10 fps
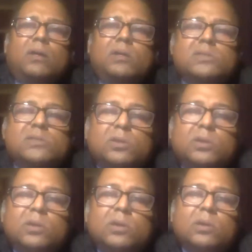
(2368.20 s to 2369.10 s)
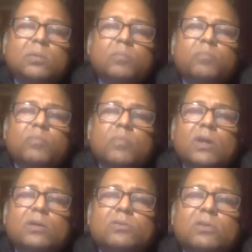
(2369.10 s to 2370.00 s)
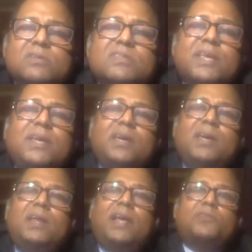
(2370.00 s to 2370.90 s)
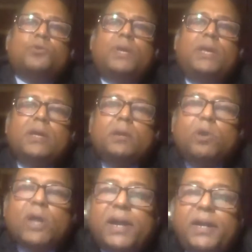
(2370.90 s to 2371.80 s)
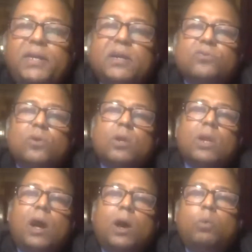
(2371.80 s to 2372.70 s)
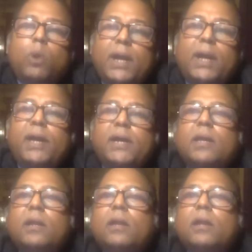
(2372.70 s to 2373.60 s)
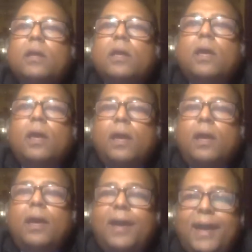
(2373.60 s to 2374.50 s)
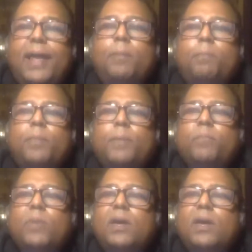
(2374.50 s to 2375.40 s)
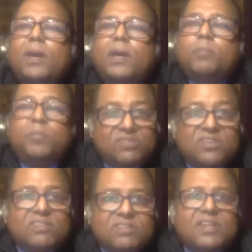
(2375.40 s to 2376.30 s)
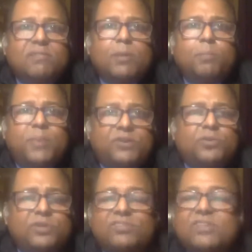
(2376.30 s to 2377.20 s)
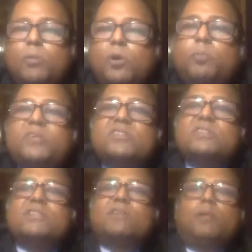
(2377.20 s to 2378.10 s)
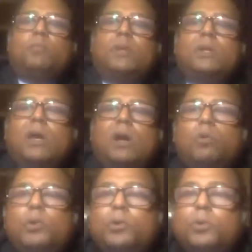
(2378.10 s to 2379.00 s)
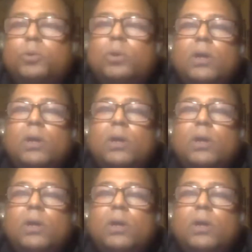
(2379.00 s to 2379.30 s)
So this is he likes to hear about ideas on how AI can help in business development. So this is about business development, how you